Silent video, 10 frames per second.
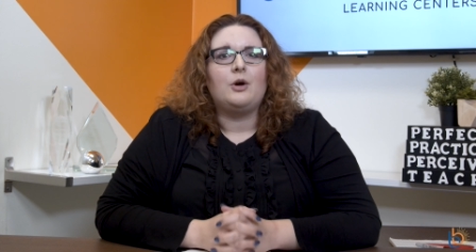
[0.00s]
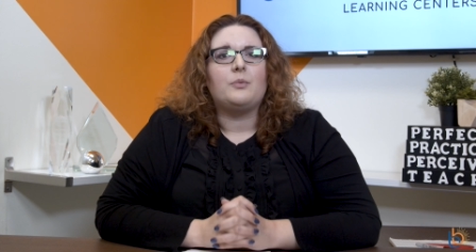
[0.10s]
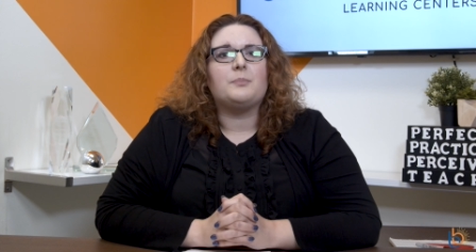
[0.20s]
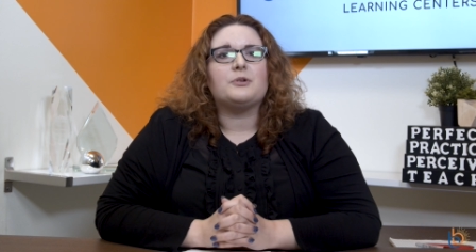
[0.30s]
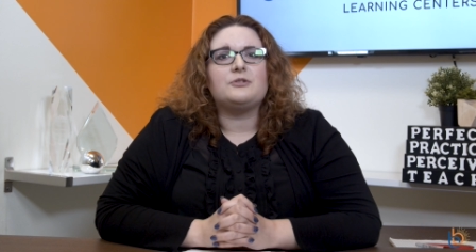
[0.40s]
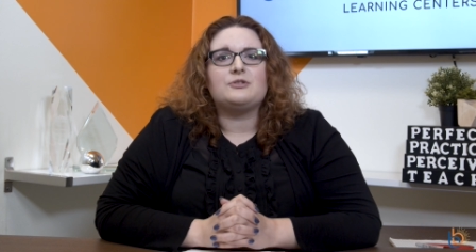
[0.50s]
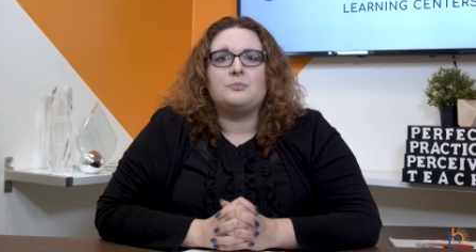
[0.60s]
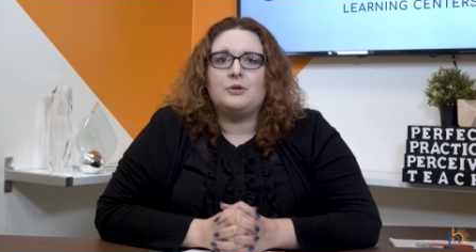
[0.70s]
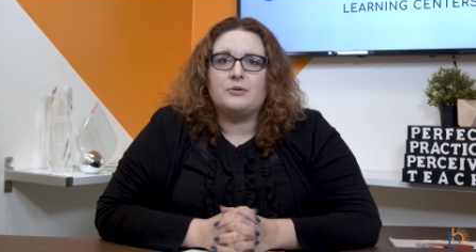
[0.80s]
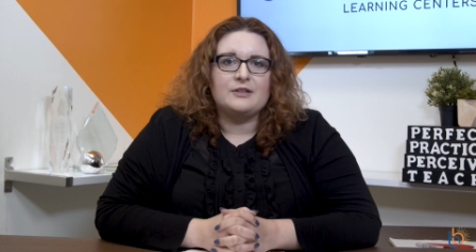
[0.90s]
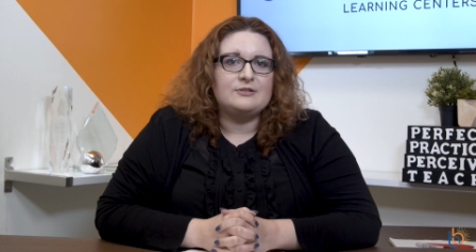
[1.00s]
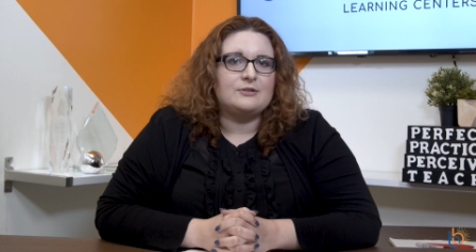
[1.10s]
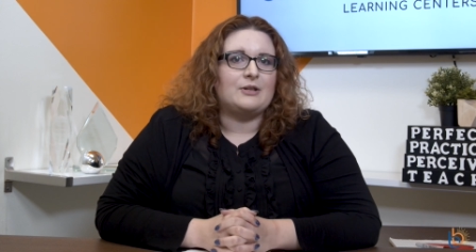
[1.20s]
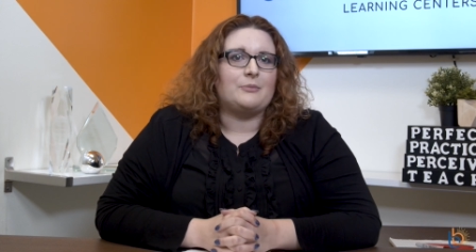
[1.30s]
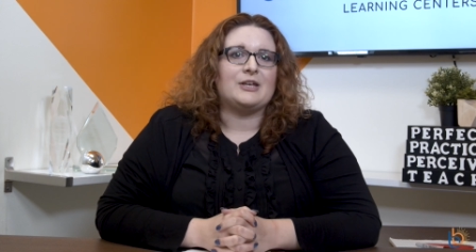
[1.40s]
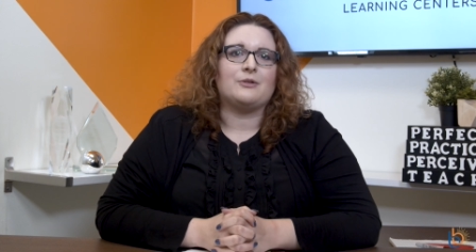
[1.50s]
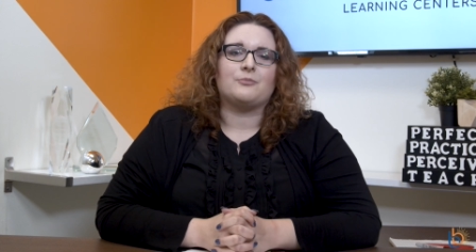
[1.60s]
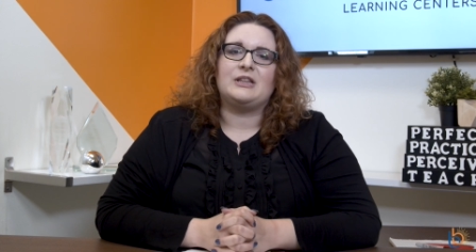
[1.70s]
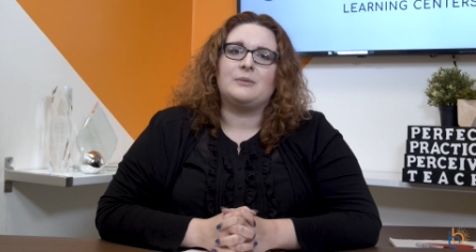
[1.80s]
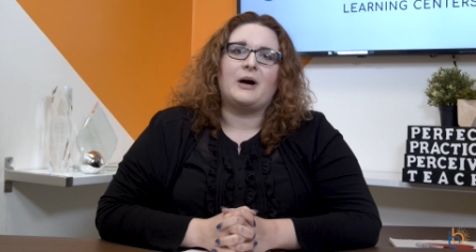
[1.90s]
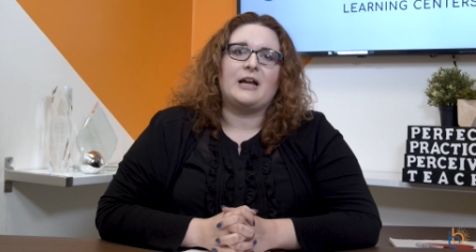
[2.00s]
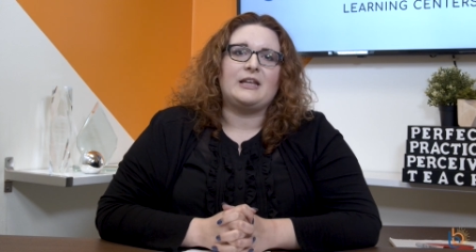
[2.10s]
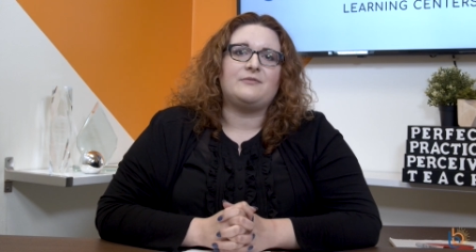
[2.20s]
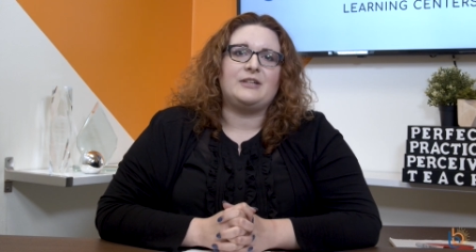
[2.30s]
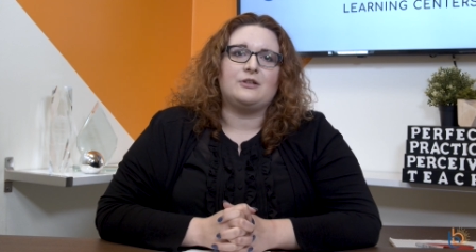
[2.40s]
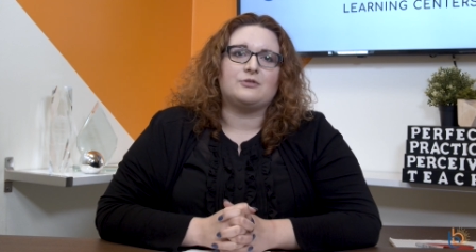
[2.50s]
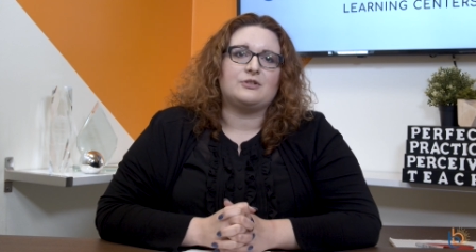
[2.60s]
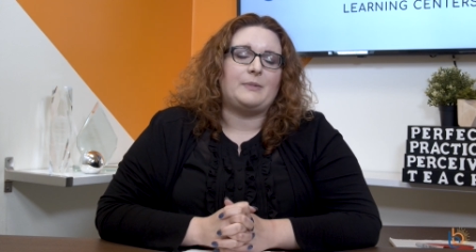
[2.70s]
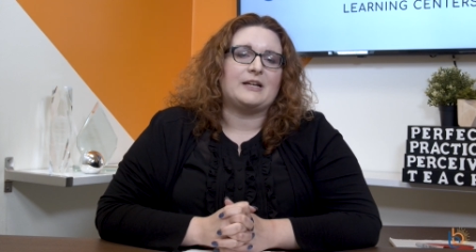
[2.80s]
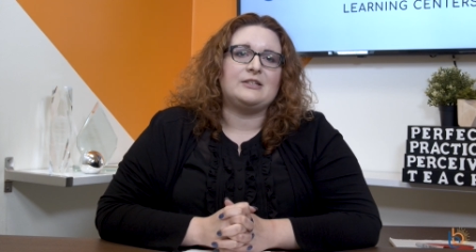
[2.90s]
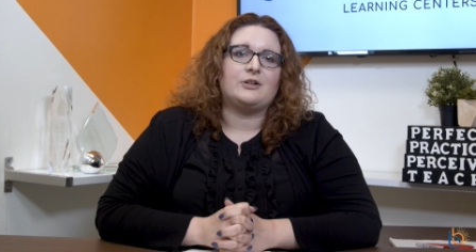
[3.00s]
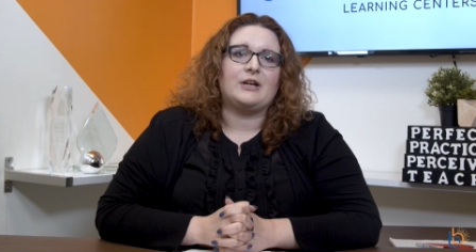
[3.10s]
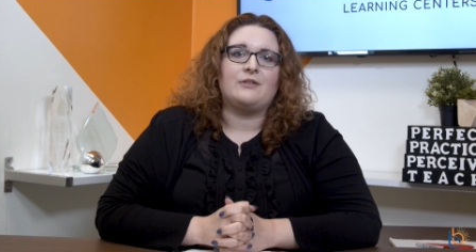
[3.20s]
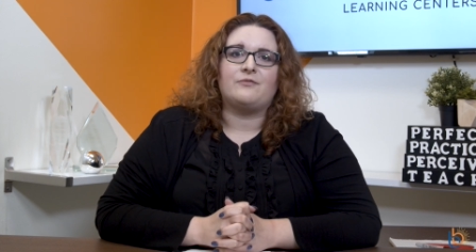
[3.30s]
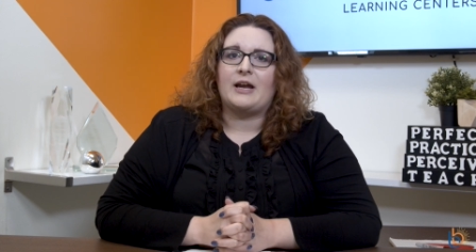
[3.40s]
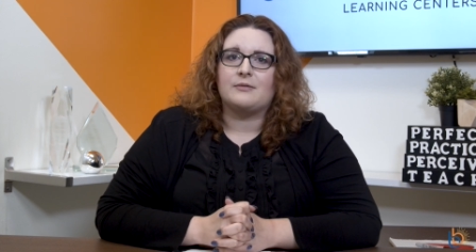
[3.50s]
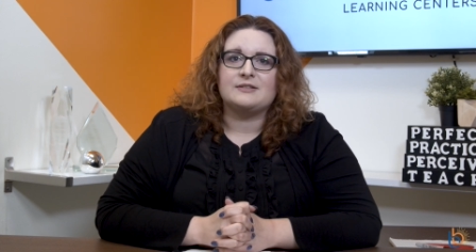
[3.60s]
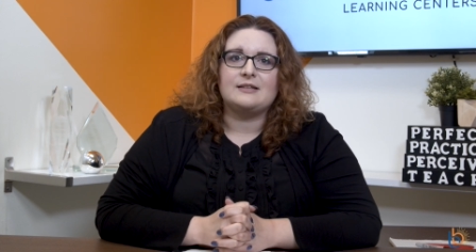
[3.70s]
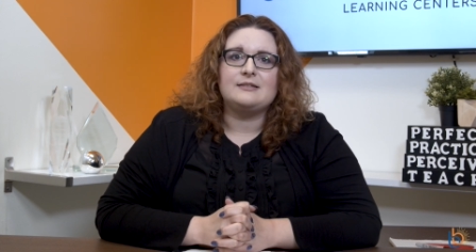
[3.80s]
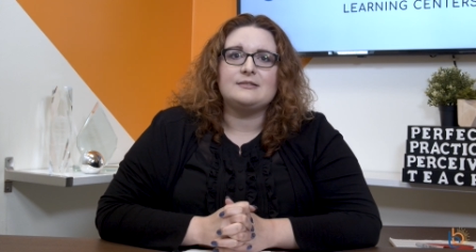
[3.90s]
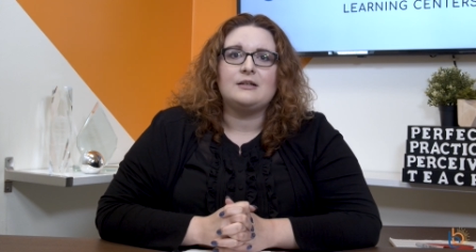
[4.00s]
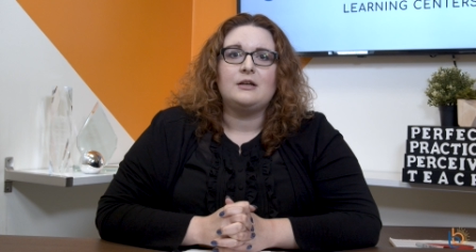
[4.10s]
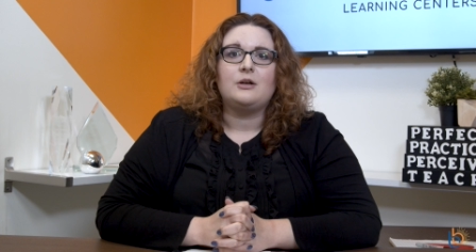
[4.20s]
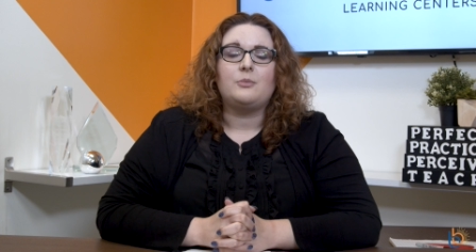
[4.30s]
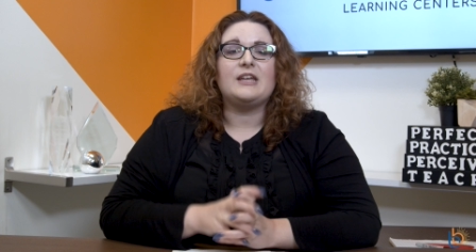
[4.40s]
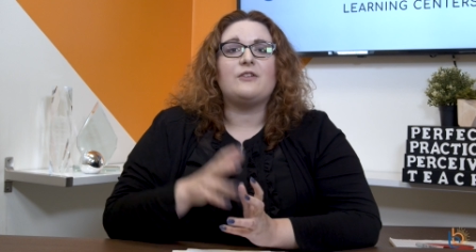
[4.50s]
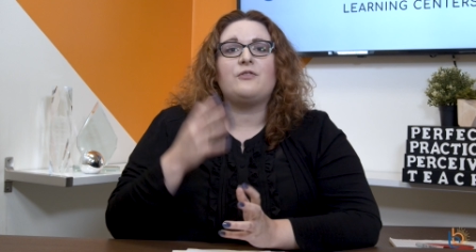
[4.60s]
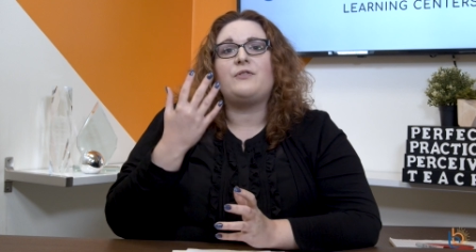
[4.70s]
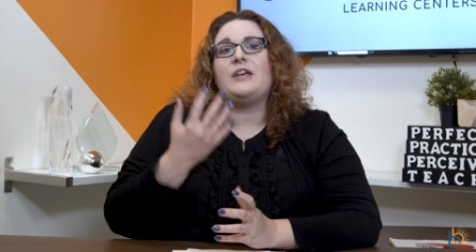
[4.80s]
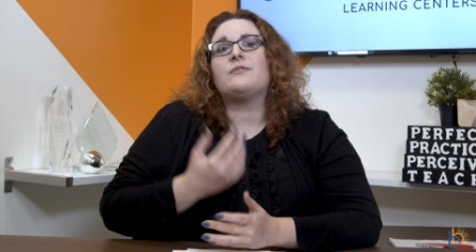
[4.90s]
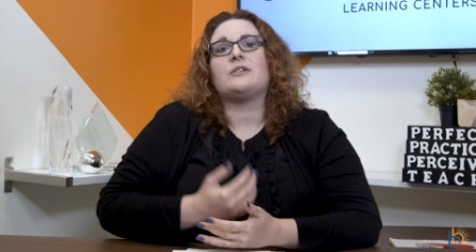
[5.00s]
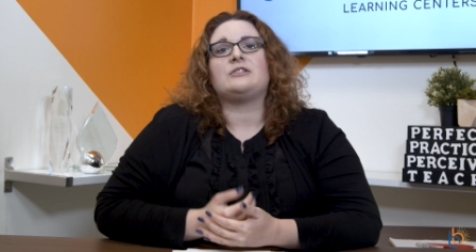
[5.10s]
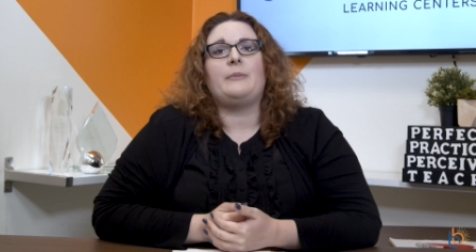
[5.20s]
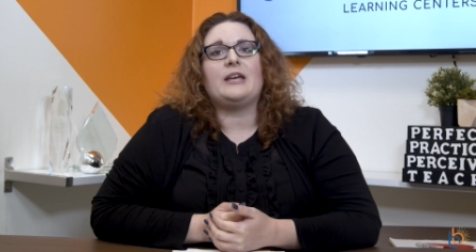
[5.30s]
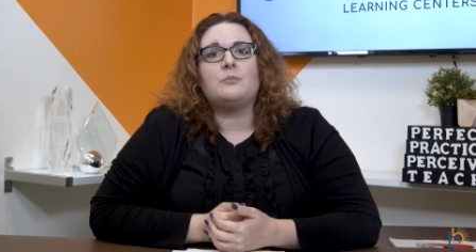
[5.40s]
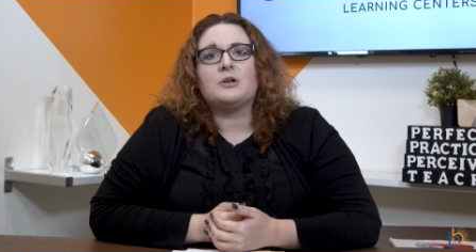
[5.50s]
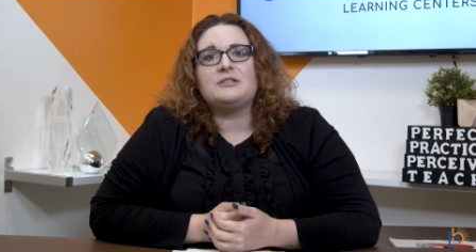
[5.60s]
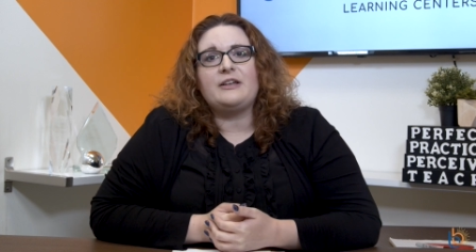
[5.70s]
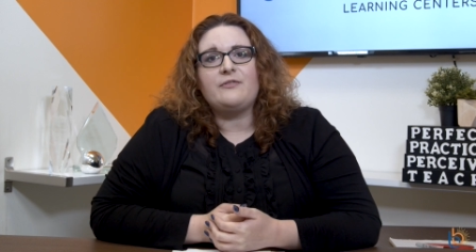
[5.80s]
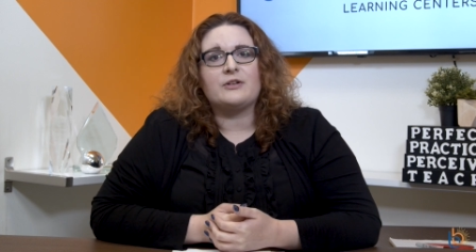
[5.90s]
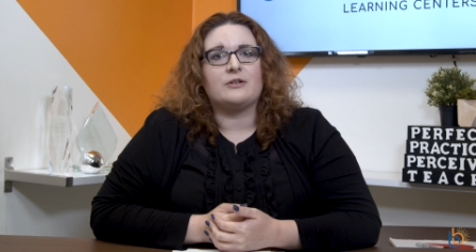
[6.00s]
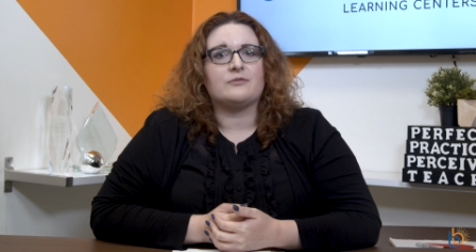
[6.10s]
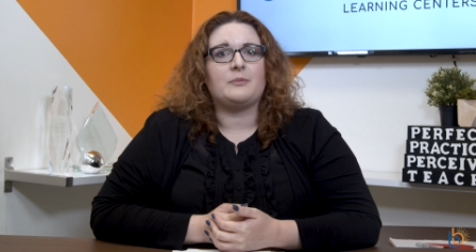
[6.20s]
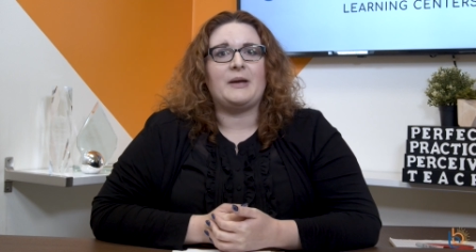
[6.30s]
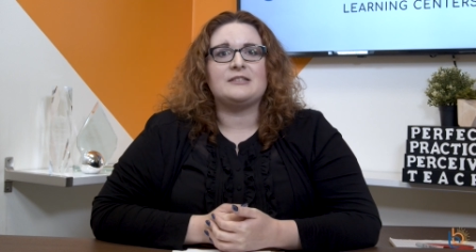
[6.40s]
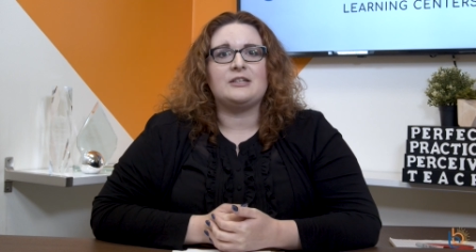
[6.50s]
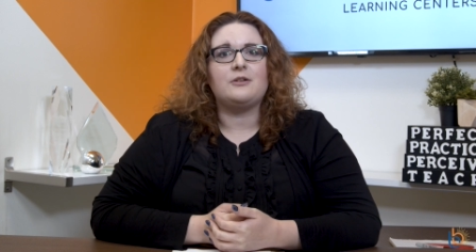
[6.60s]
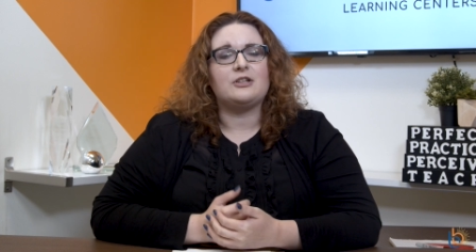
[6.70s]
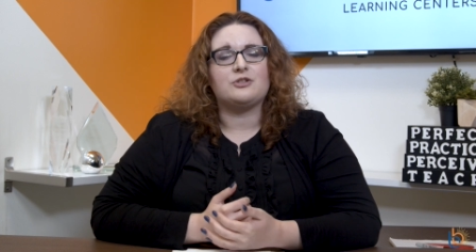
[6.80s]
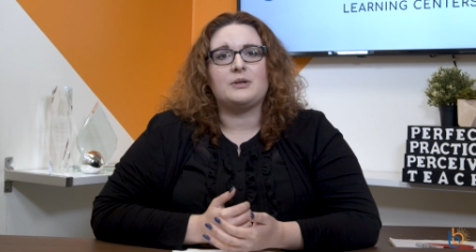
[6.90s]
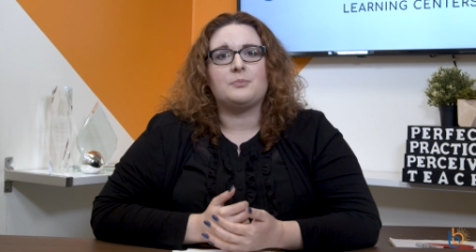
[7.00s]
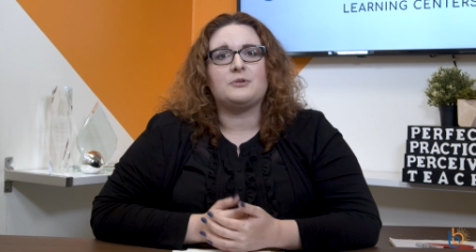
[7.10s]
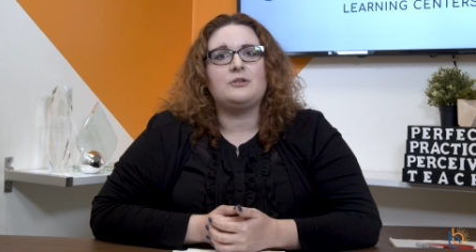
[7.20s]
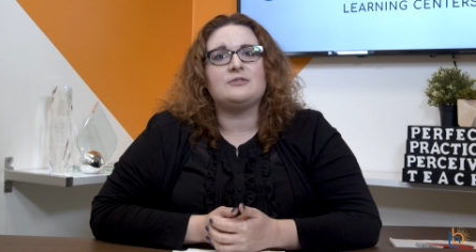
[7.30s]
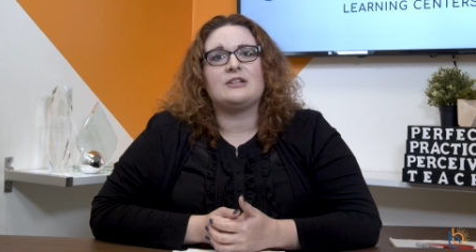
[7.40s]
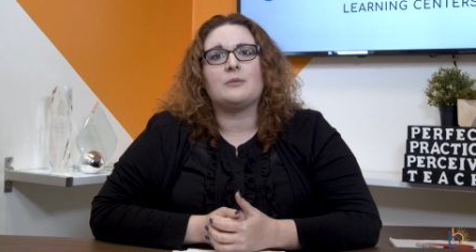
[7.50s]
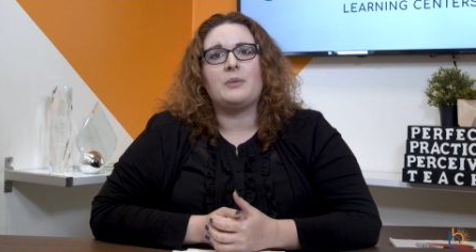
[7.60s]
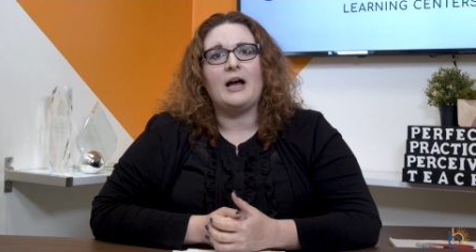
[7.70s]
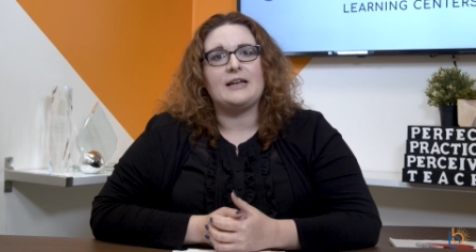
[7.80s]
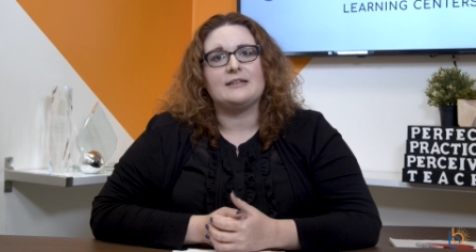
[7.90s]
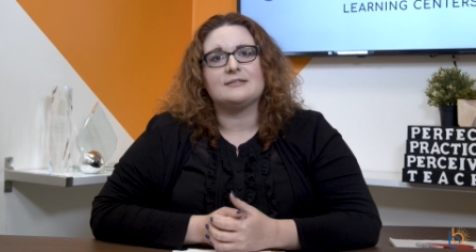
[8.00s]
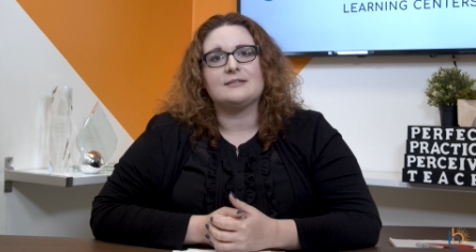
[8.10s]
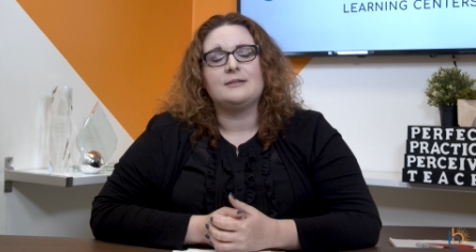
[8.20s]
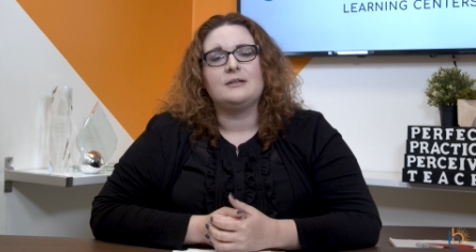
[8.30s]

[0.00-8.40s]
We produce mucus so that we can rid the body of dangerous bacteria and viruses. We get a fever to make it more difficult for bacteria to reproduce in our bodies.